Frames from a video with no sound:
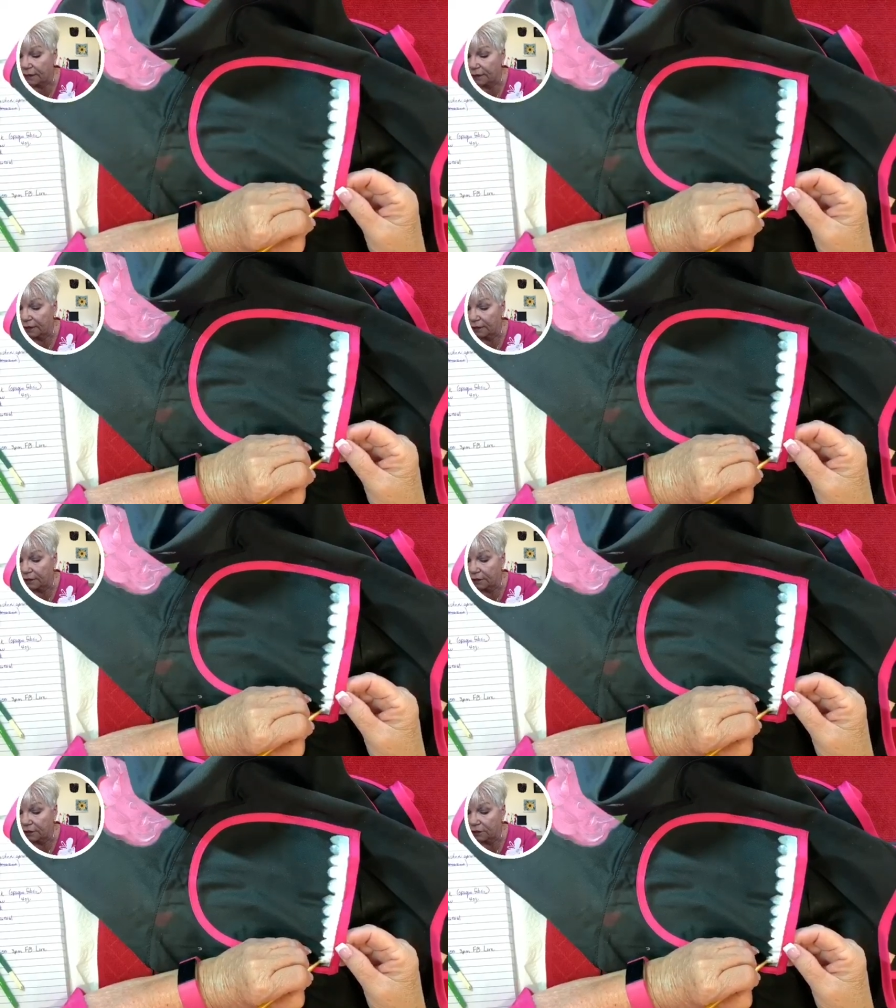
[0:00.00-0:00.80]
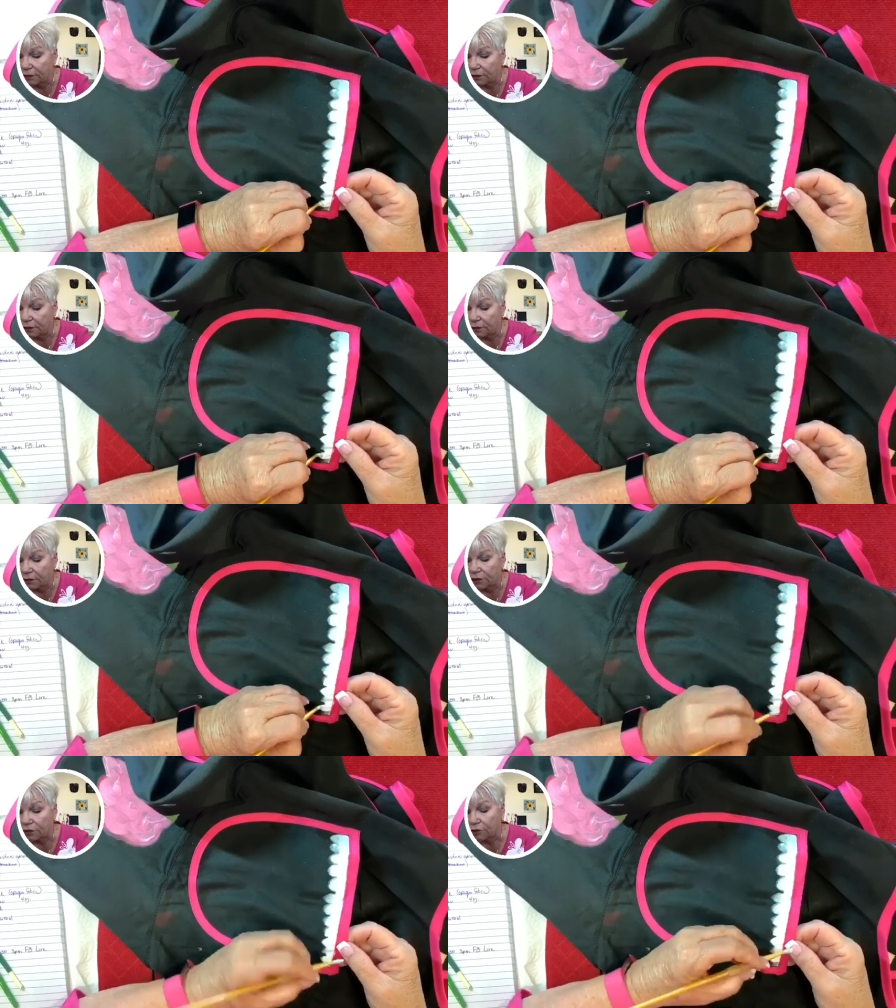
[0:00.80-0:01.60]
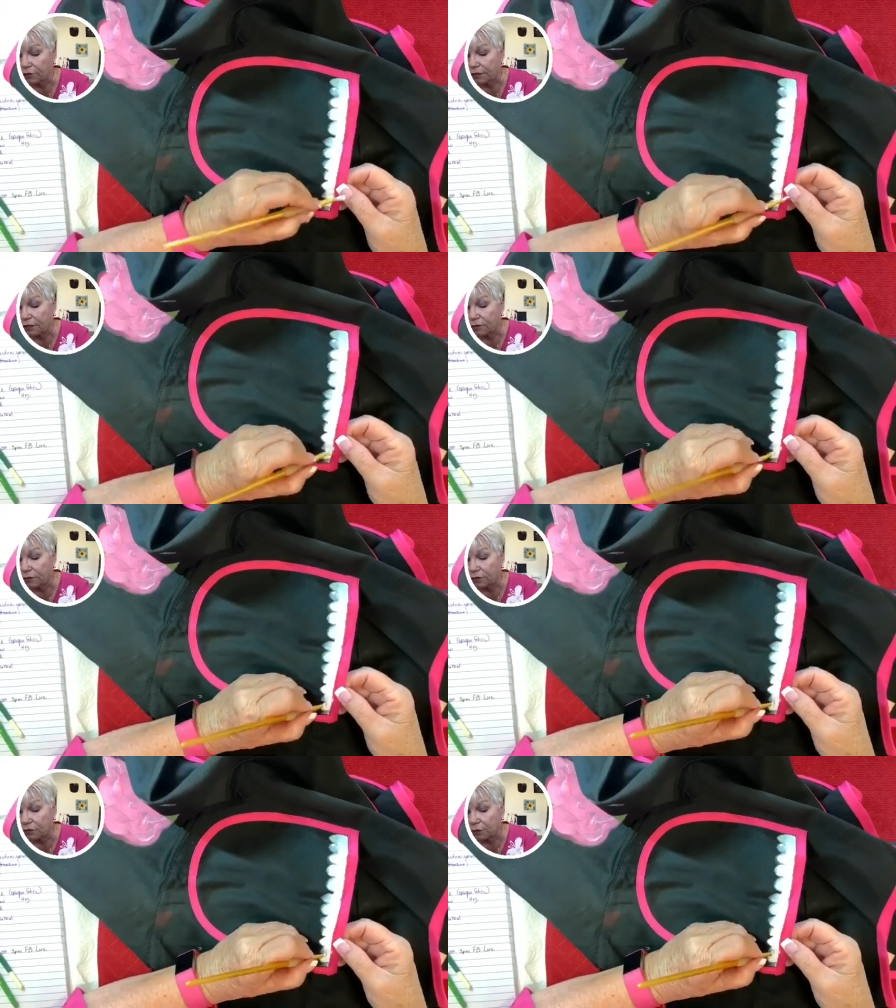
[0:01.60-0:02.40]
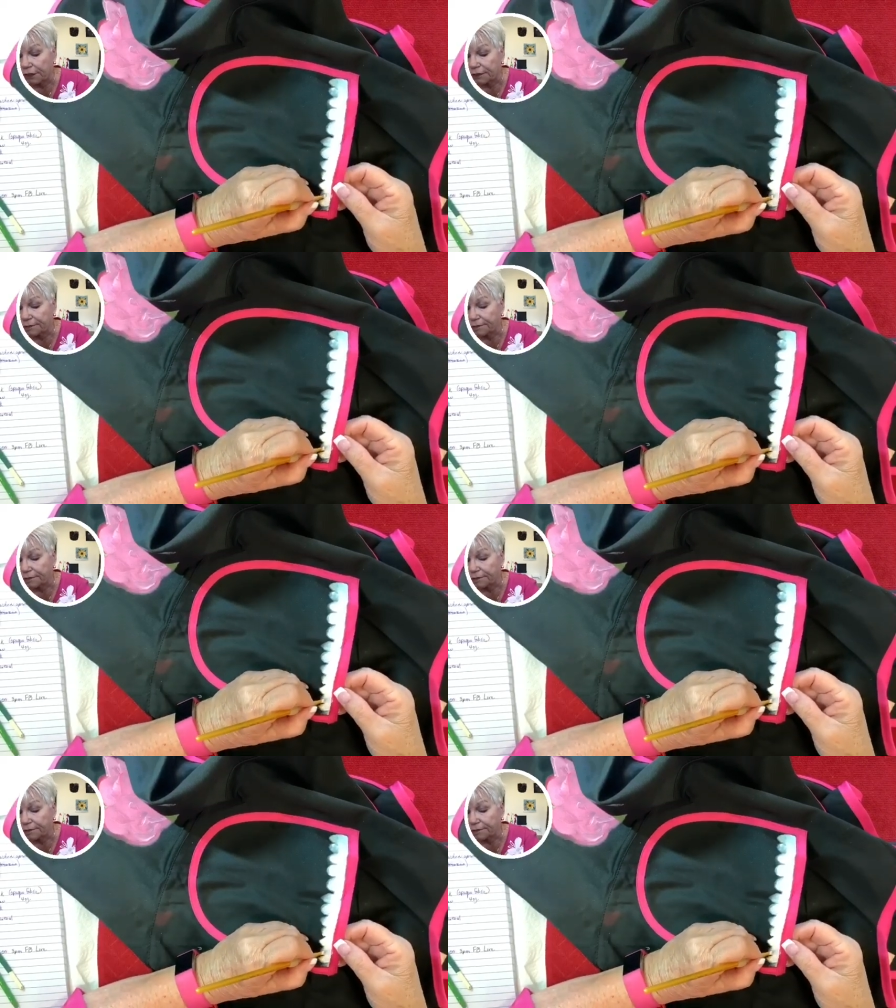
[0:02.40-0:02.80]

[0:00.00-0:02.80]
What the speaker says: And it's just turns out real sweet.